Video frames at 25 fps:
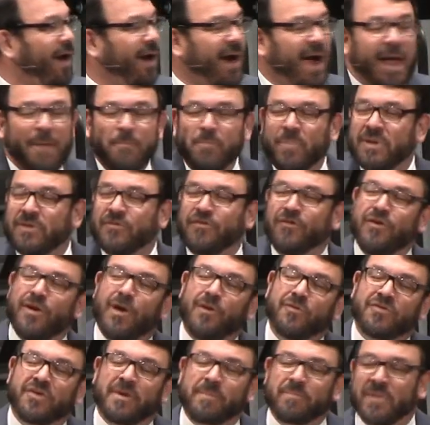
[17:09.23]
all right? But
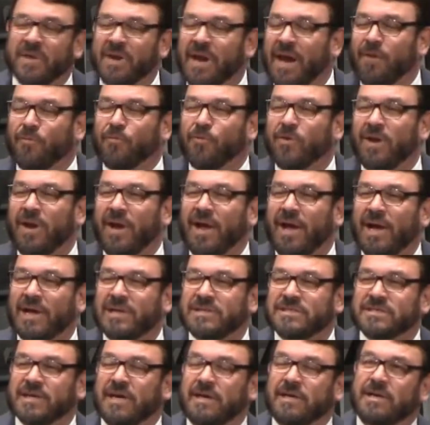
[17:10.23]
you know something I
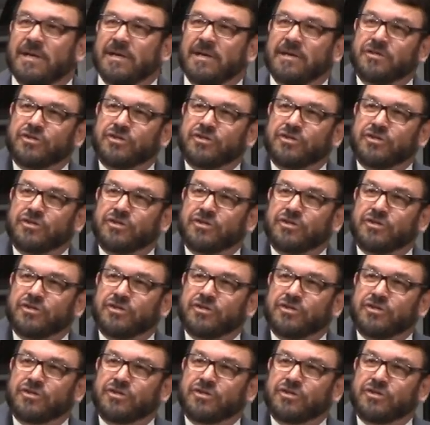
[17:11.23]
realized?